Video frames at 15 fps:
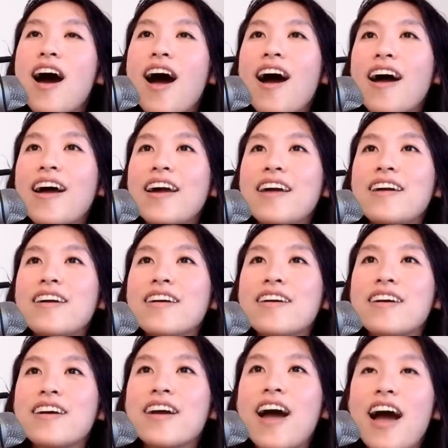I
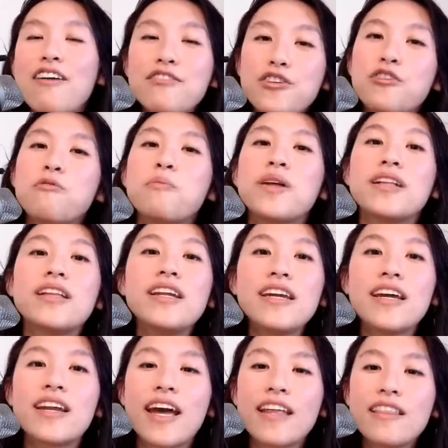have
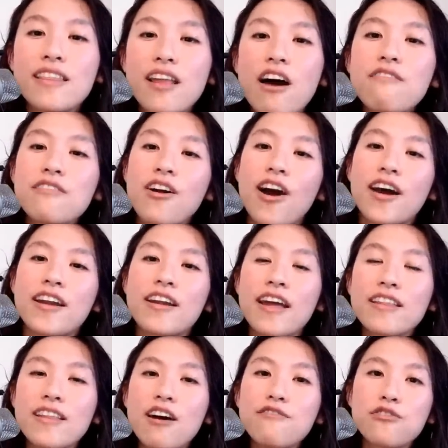humility and I love God and I
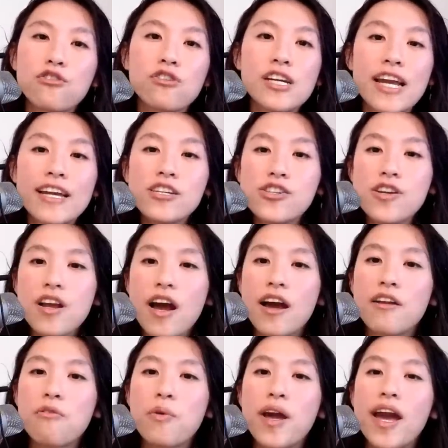love creation
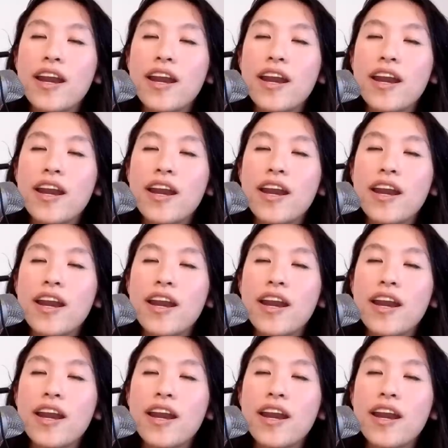kind of way.